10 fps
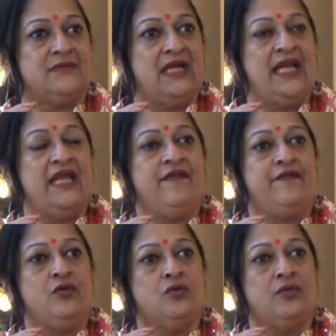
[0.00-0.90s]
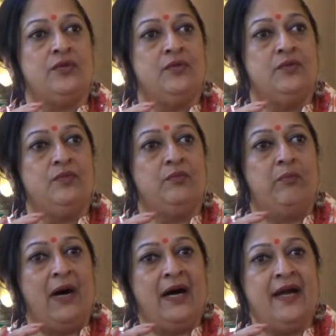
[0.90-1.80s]
And if you
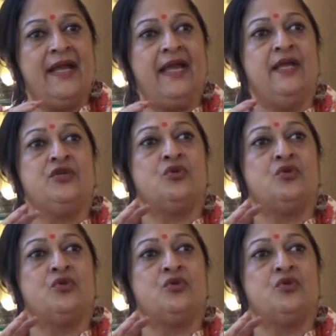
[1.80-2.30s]
buy into